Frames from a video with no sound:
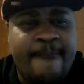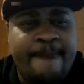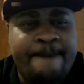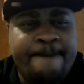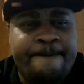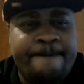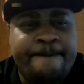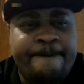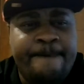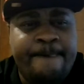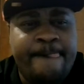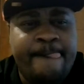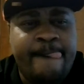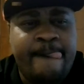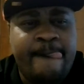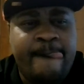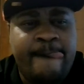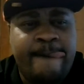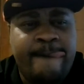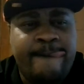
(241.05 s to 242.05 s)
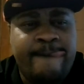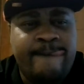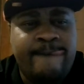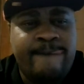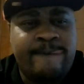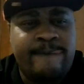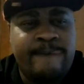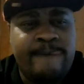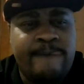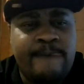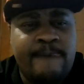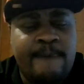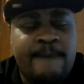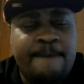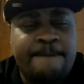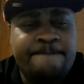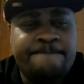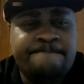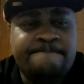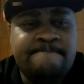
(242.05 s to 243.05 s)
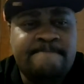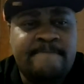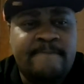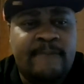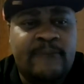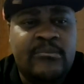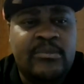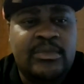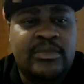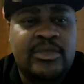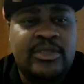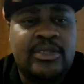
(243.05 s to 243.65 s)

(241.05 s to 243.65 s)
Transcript: Nothing is said.